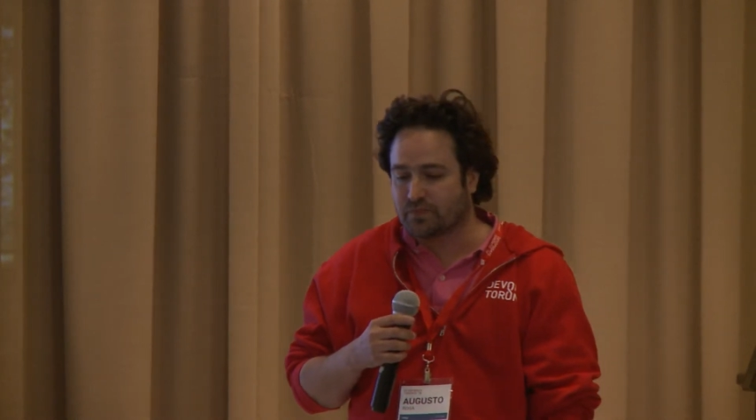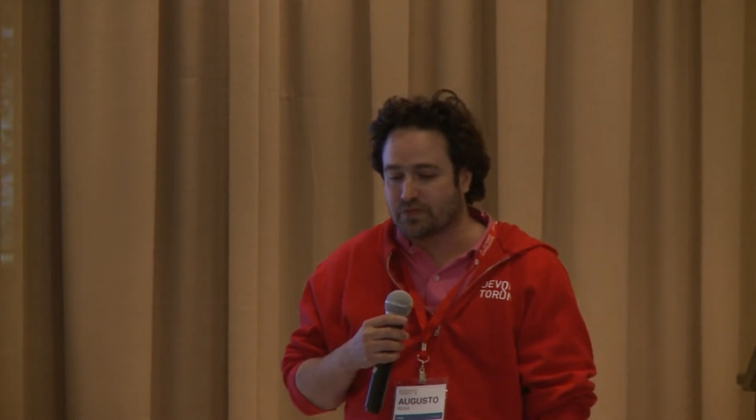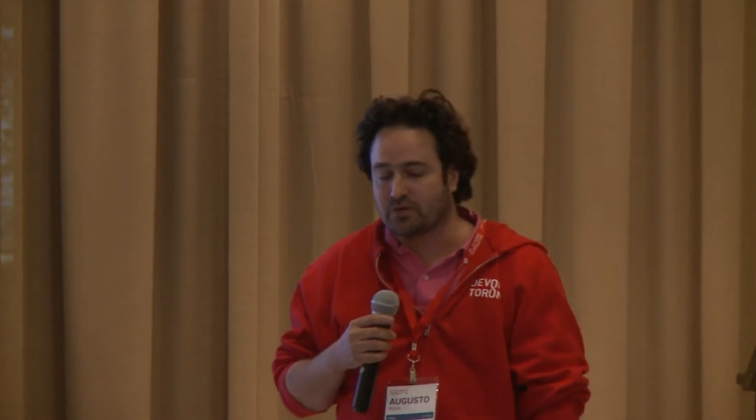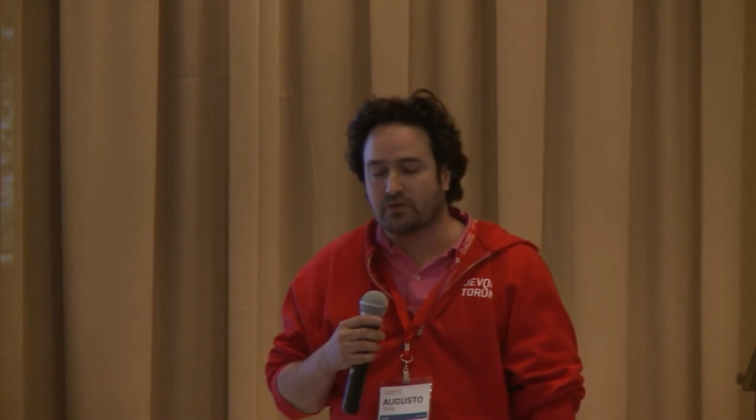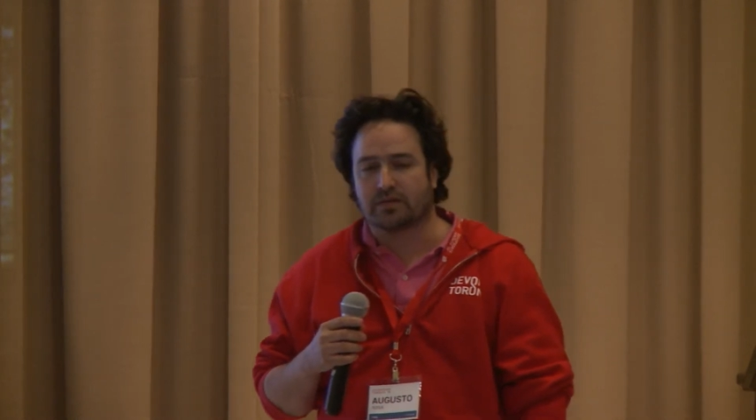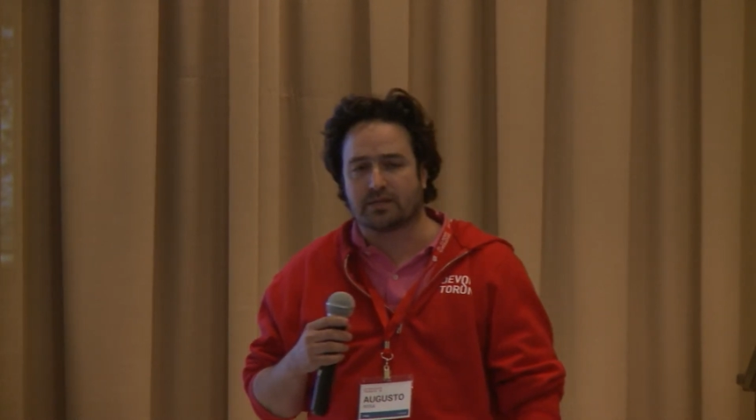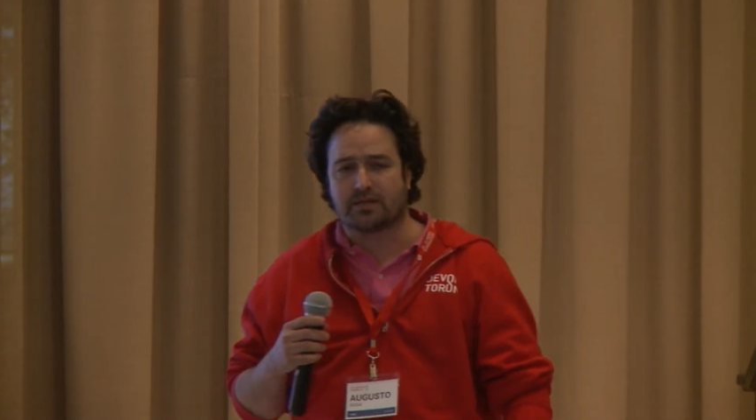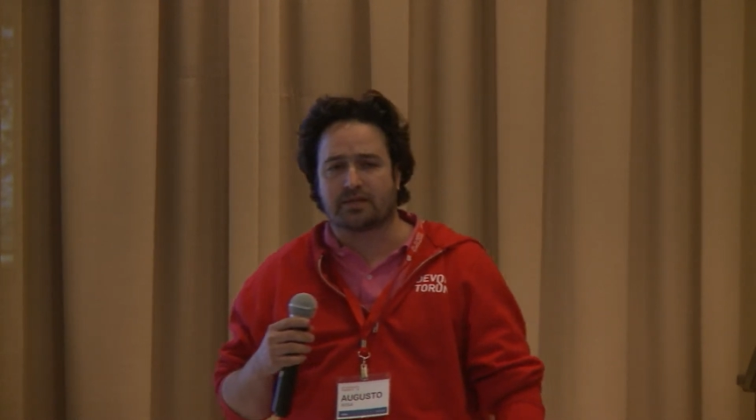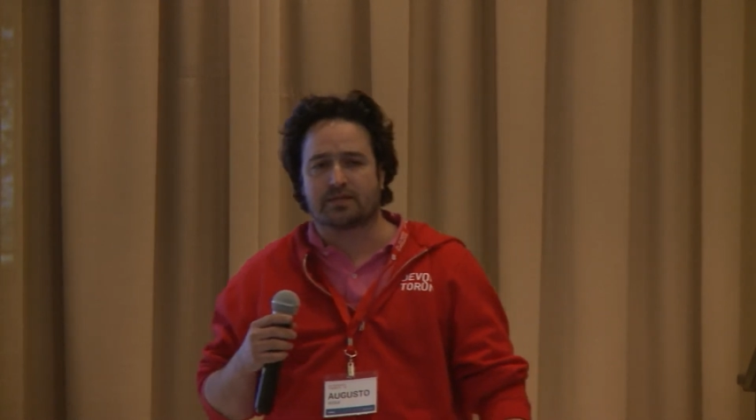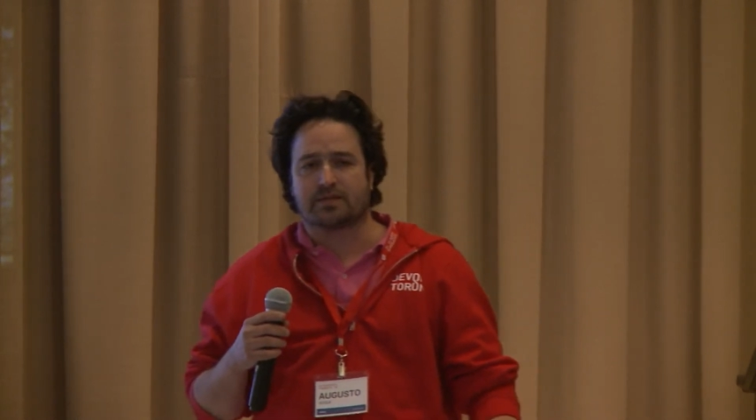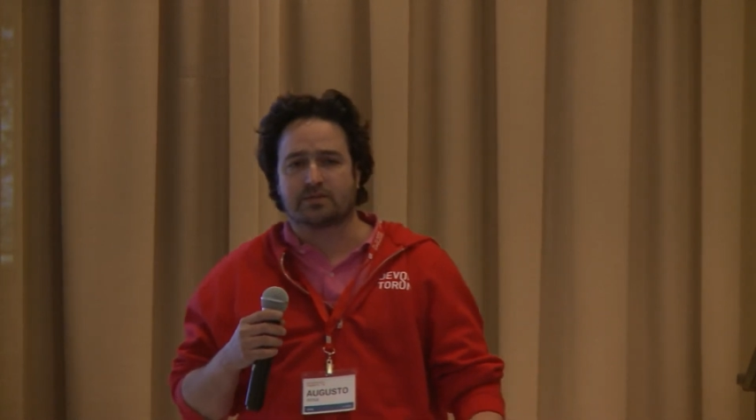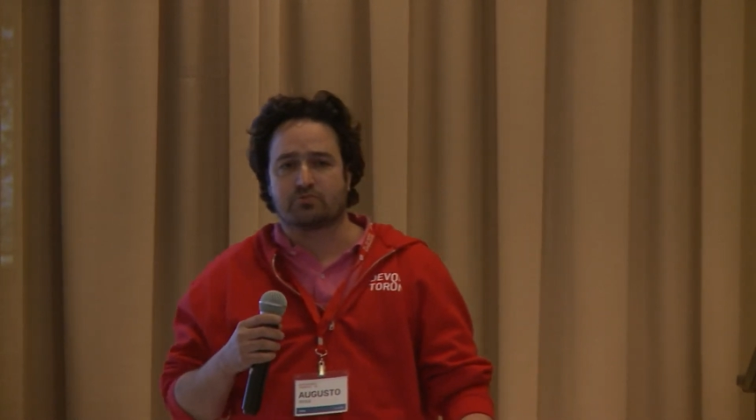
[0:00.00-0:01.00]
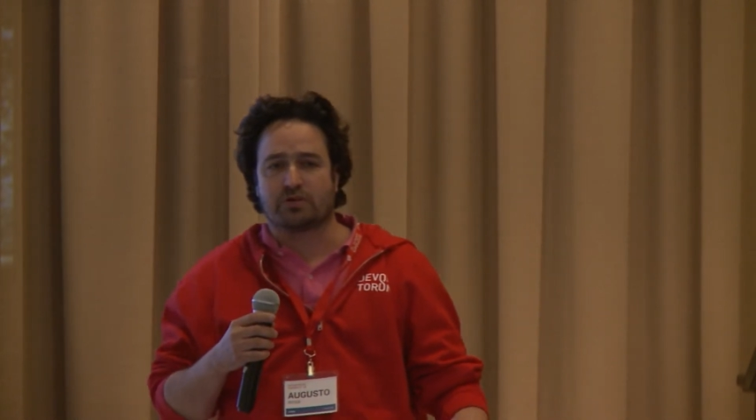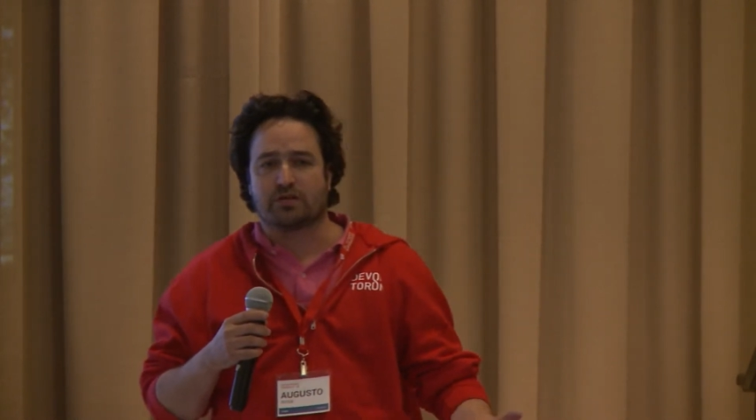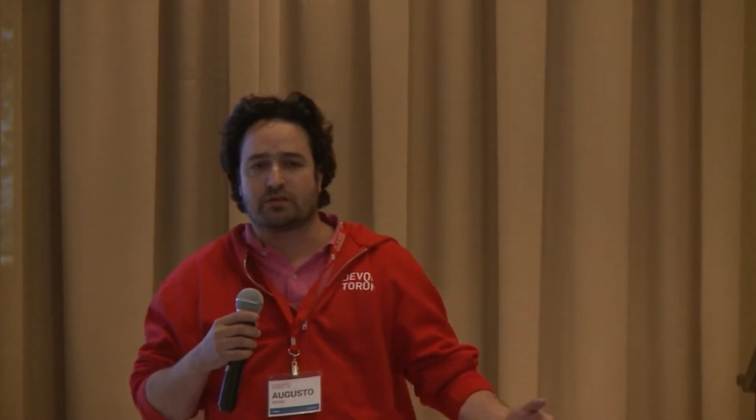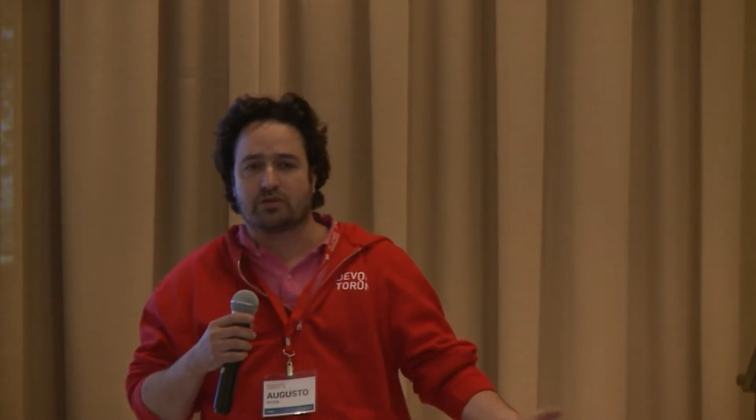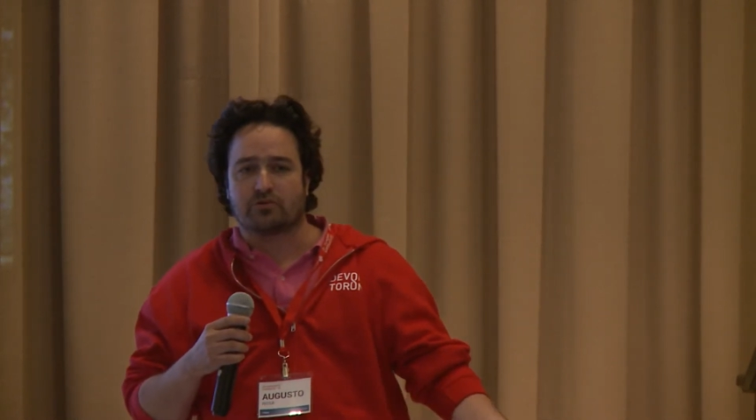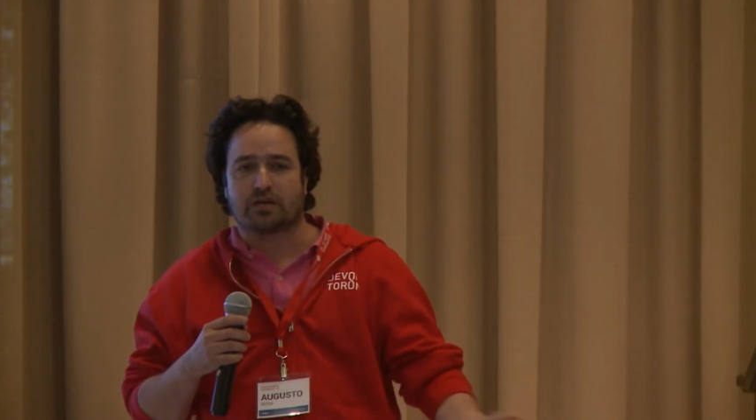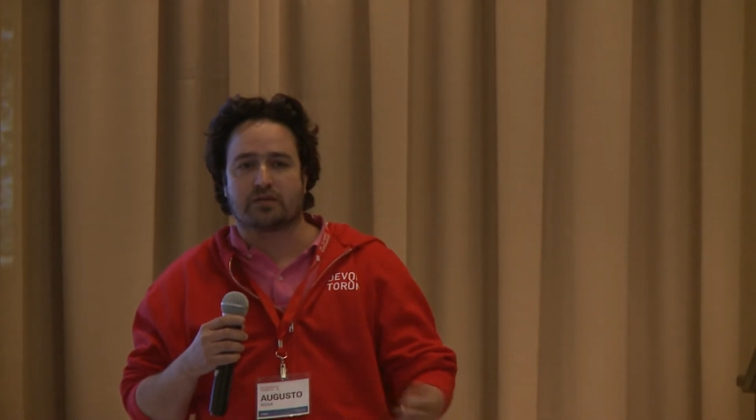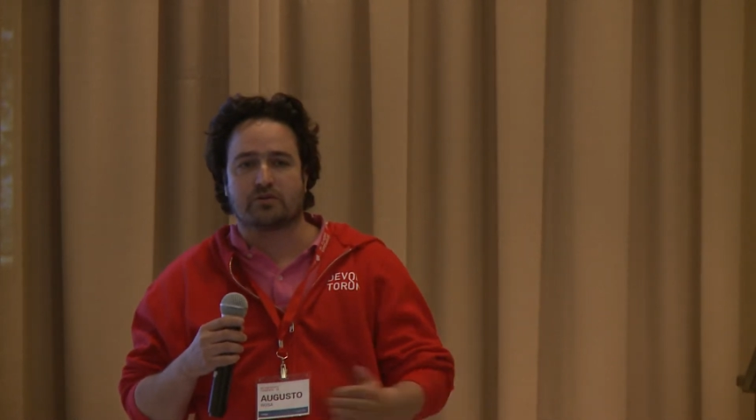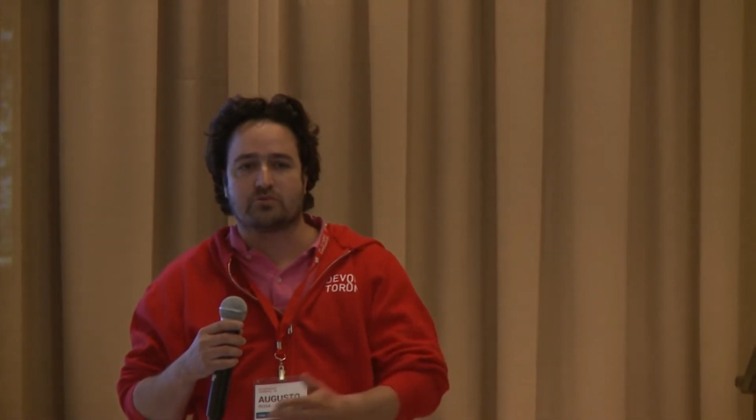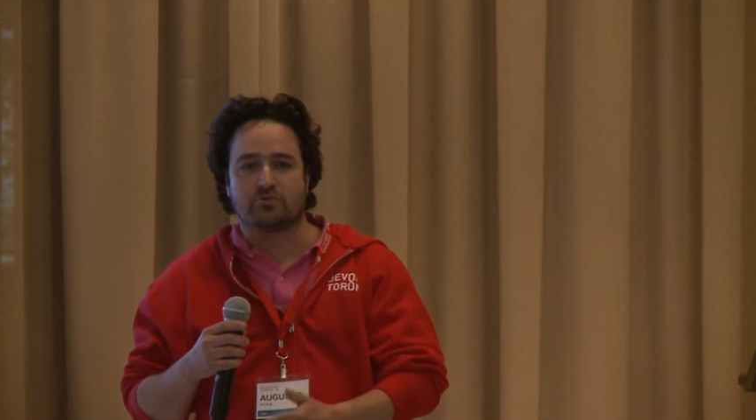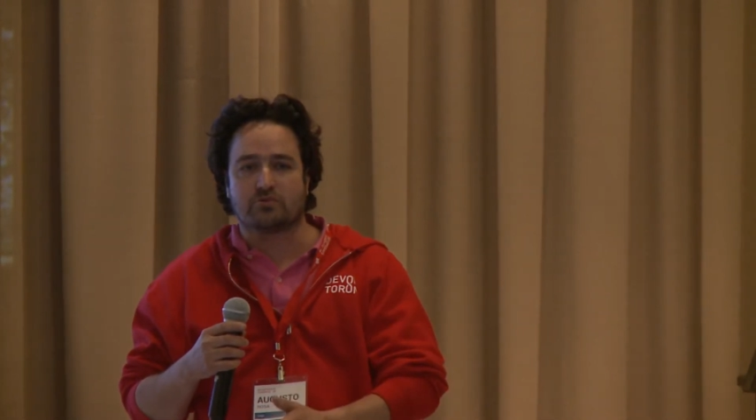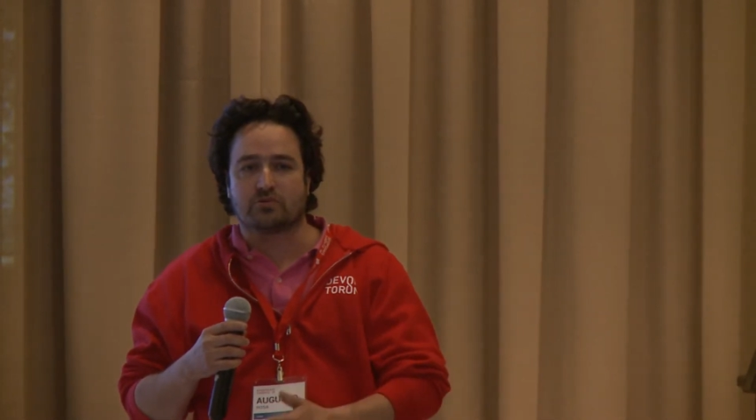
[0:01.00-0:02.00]
So it is really, you
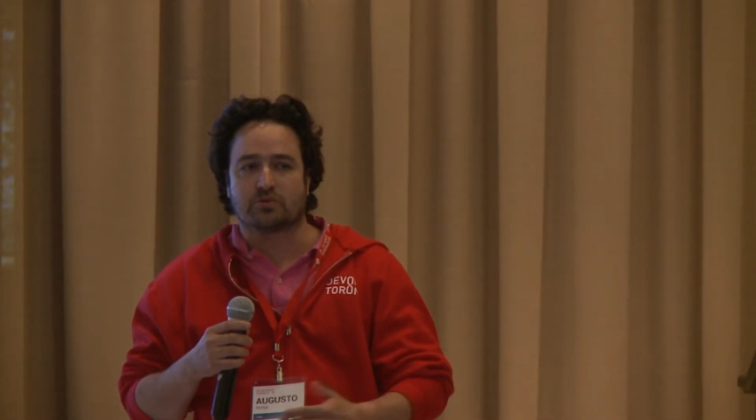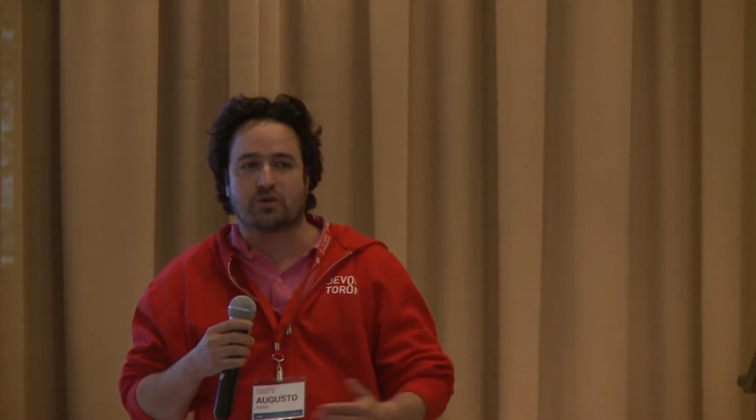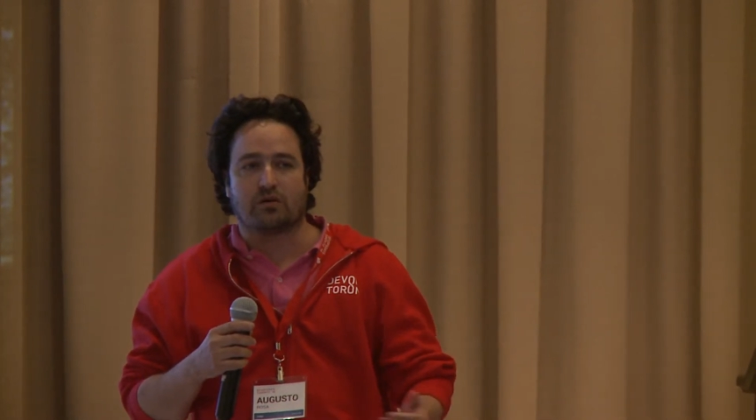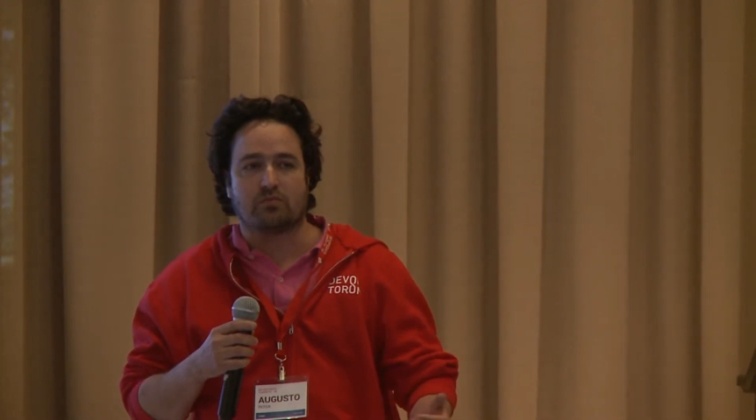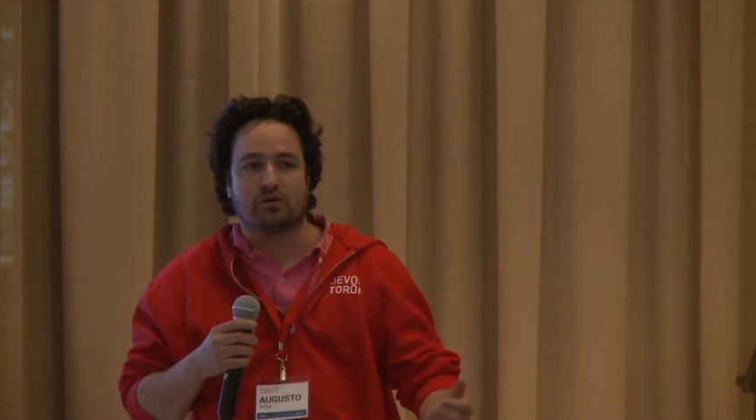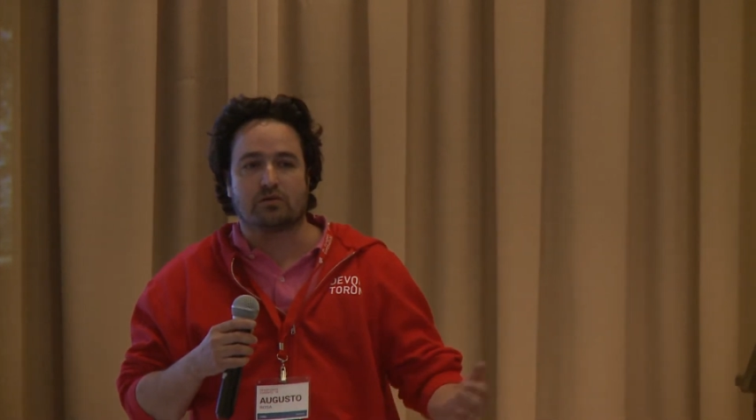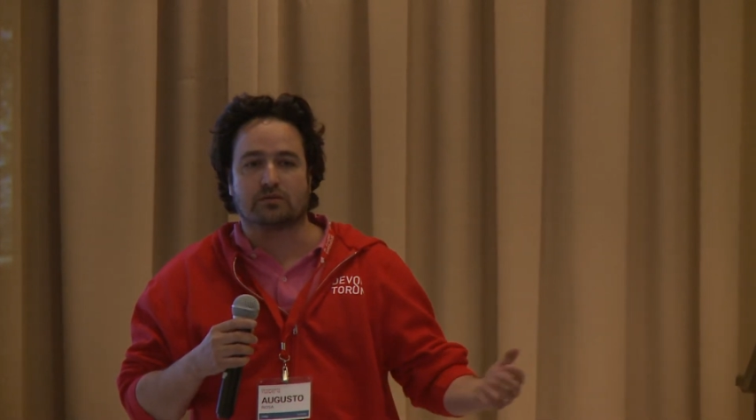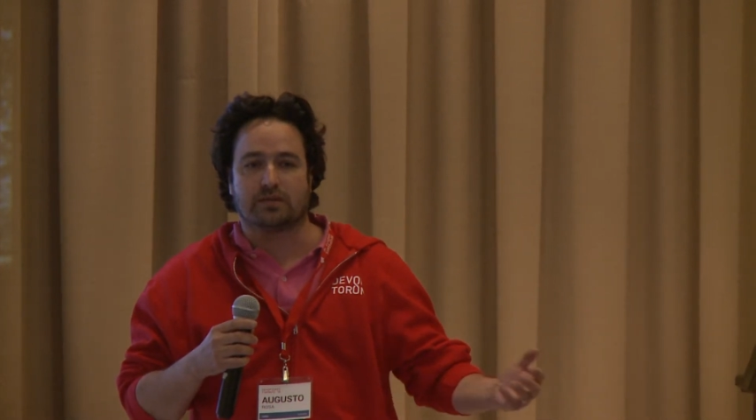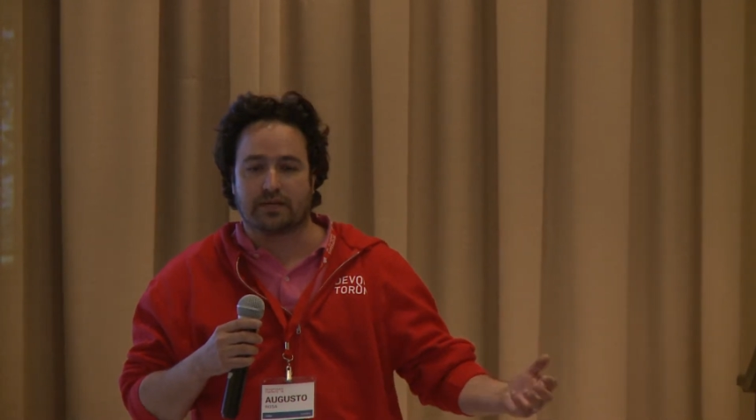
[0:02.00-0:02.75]
can do double,